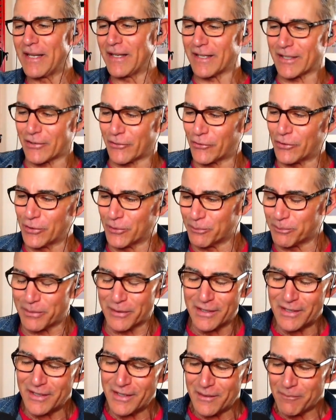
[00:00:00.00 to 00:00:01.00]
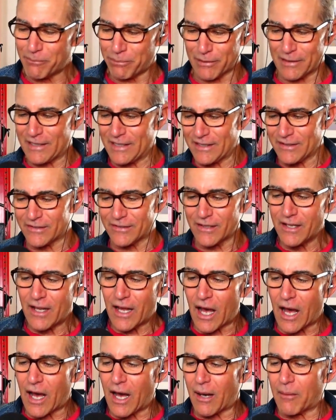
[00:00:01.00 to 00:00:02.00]
in the group, please.
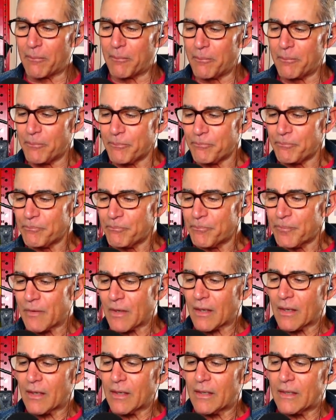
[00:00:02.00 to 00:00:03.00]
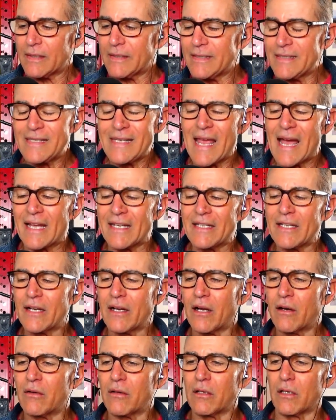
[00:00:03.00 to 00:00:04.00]
Um, yeah, you
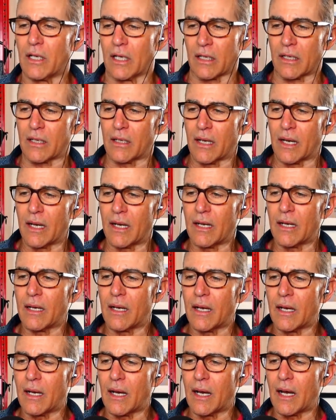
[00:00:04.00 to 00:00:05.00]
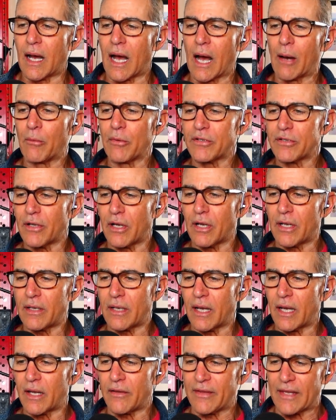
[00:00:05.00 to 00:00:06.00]
know, look, I was on
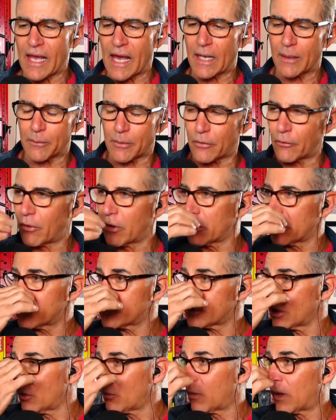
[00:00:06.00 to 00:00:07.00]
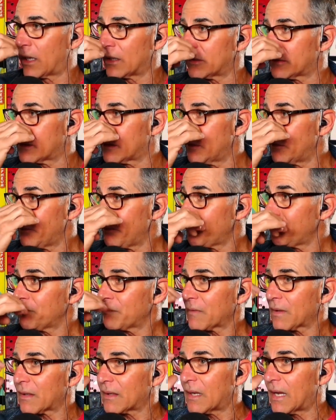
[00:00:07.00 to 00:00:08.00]
uh, the Adam Carolla show once,
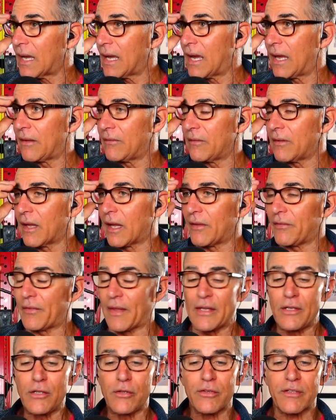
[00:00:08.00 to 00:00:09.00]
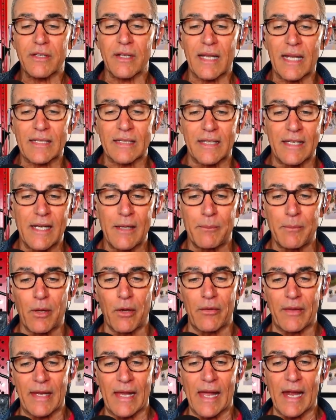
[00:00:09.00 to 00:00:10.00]
and uh, they used to like to hit me
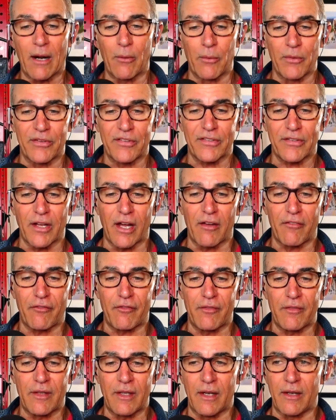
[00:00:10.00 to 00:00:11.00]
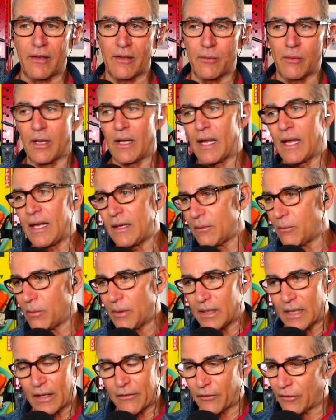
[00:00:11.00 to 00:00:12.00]
on the air with stuff. And they went, hey,
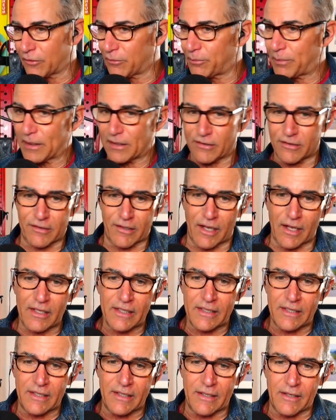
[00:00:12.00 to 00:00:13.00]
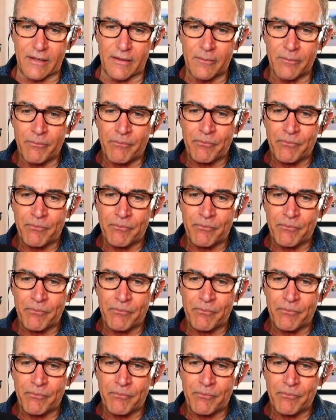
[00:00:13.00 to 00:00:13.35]
we got this big study here